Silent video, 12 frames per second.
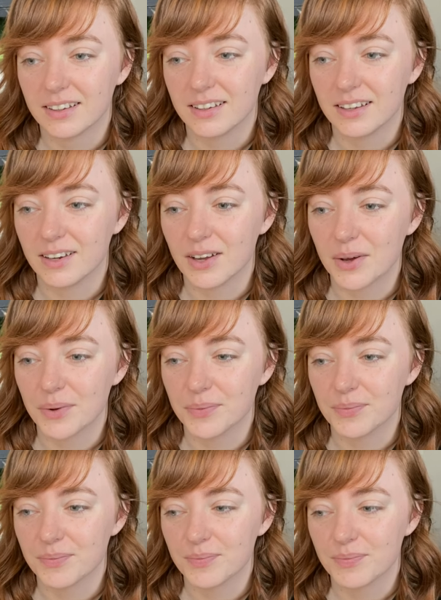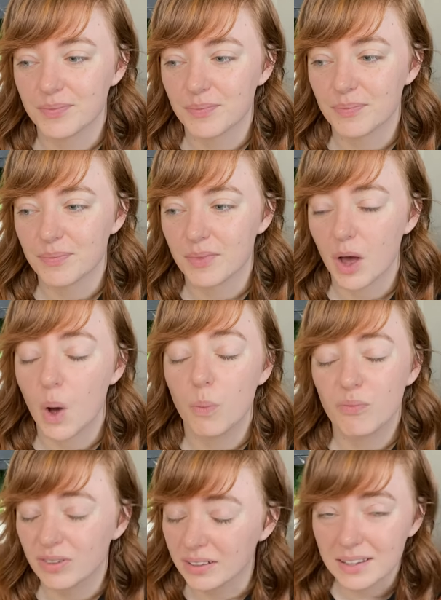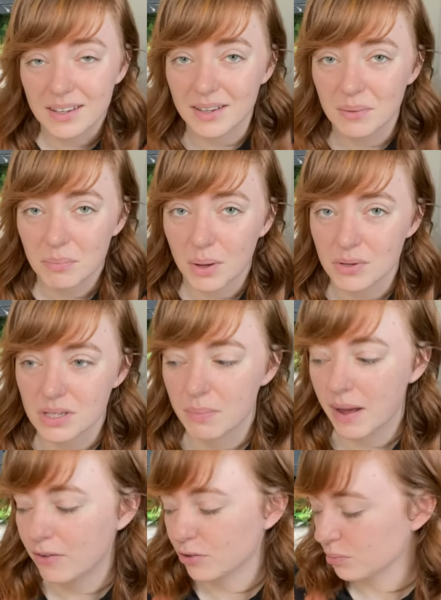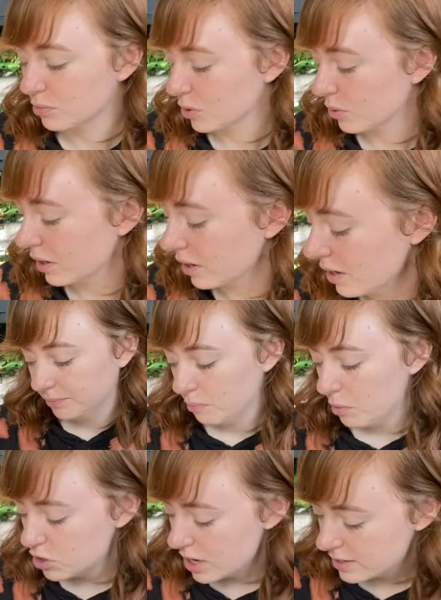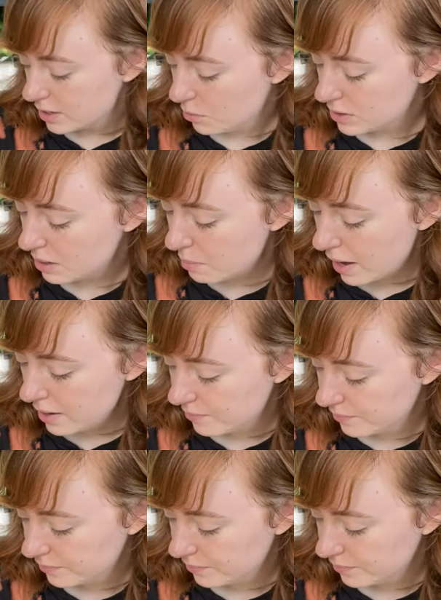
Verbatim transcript: you know, hopefully post a pet room tour. Me, Jaxon. You want to say bye?